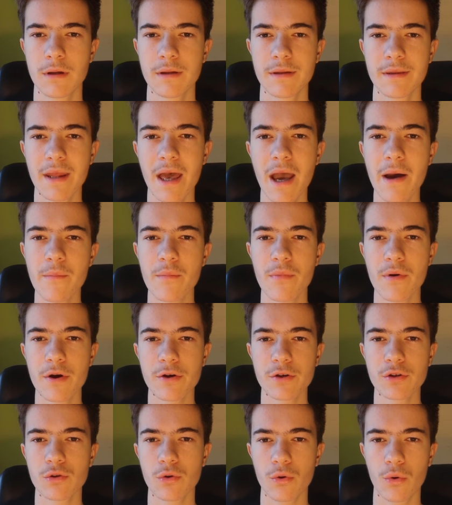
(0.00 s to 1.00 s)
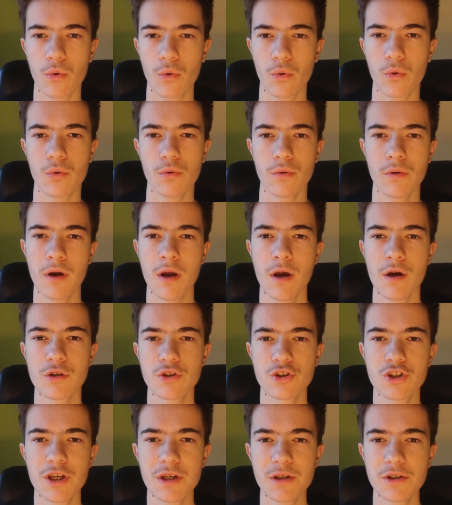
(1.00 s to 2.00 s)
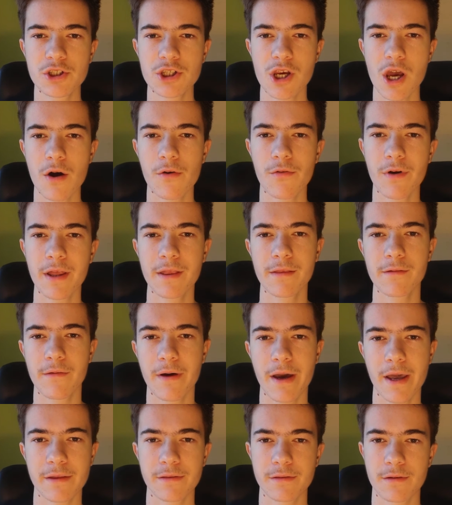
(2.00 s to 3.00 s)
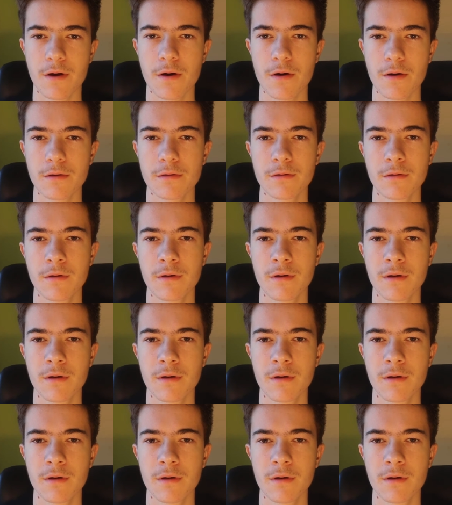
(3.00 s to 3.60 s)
Number 2. Chinchow and Lantern.